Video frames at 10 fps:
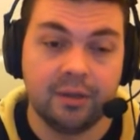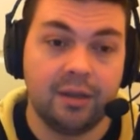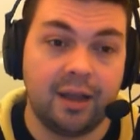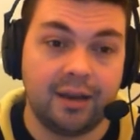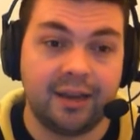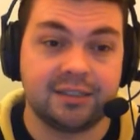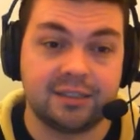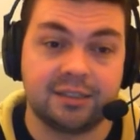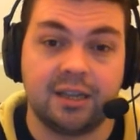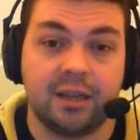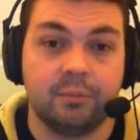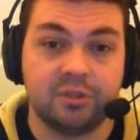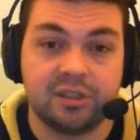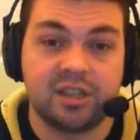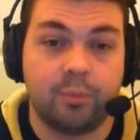And as I say, it was
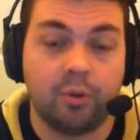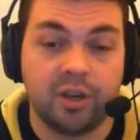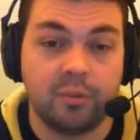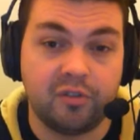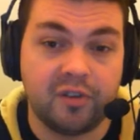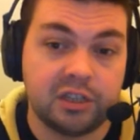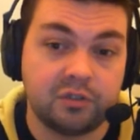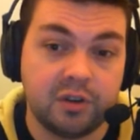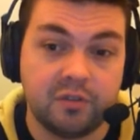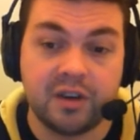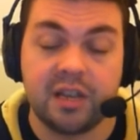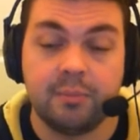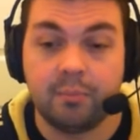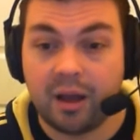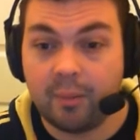disappointing we finished 3-3,
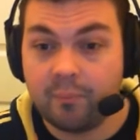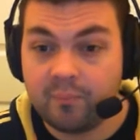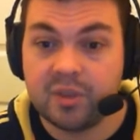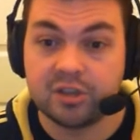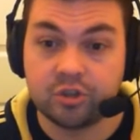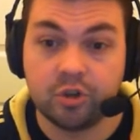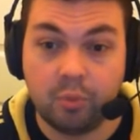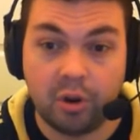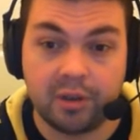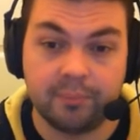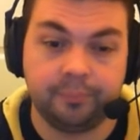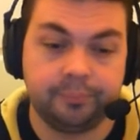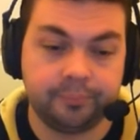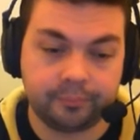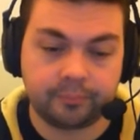but it's a good point.
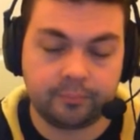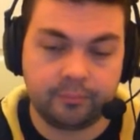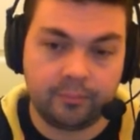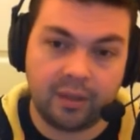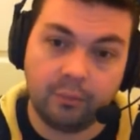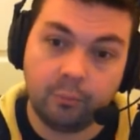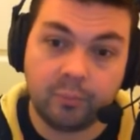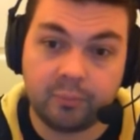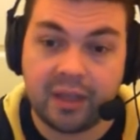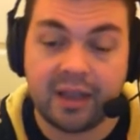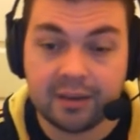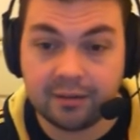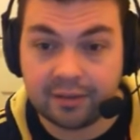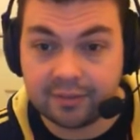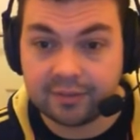
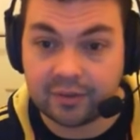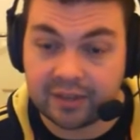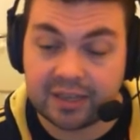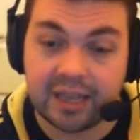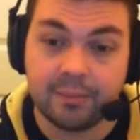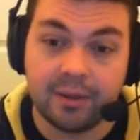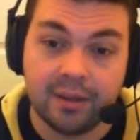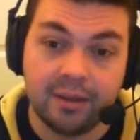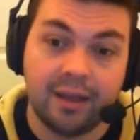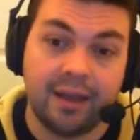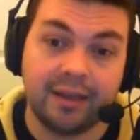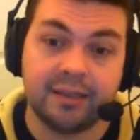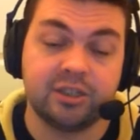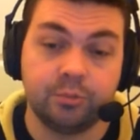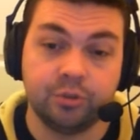Then to the game
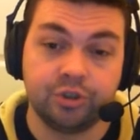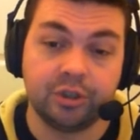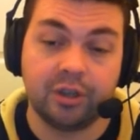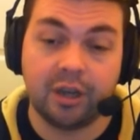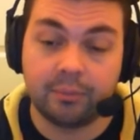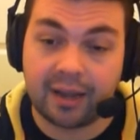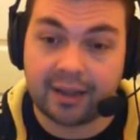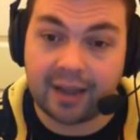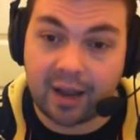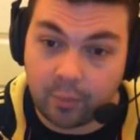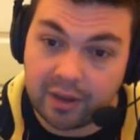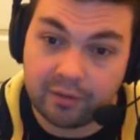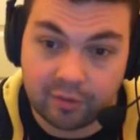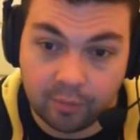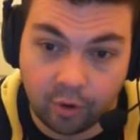against Mönchengladbach, away
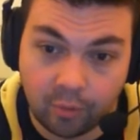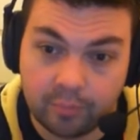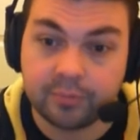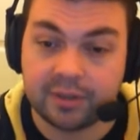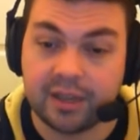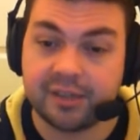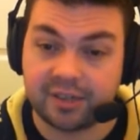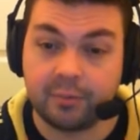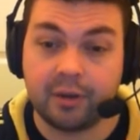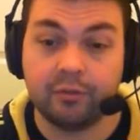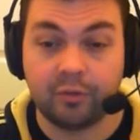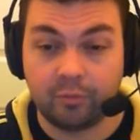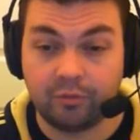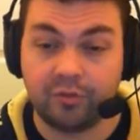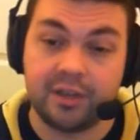from home. Yes, I went
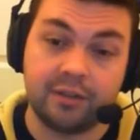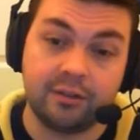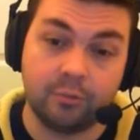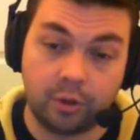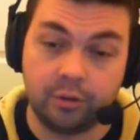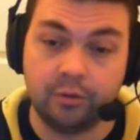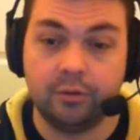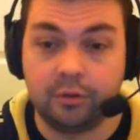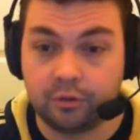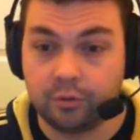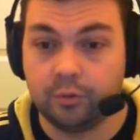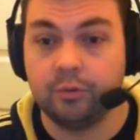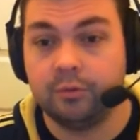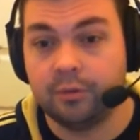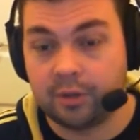from 3 to 1 to 2.
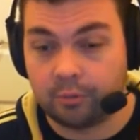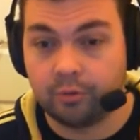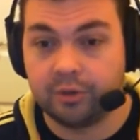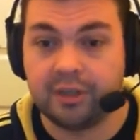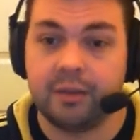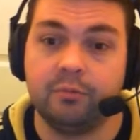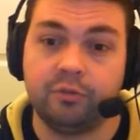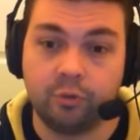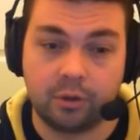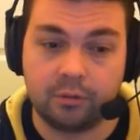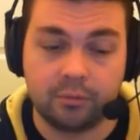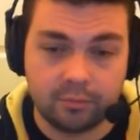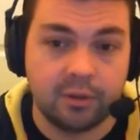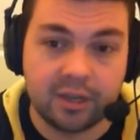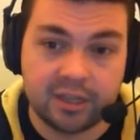Now I'm going to game 4.
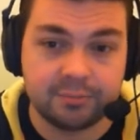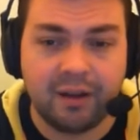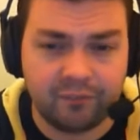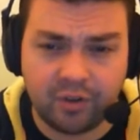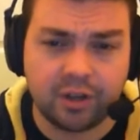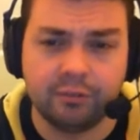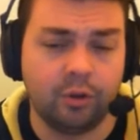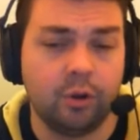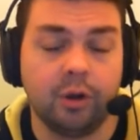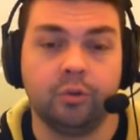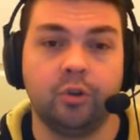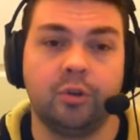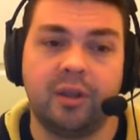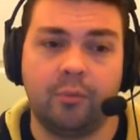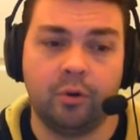It's my fucking vlog, I'll do it the
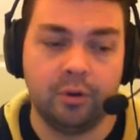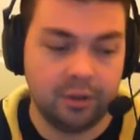way I want.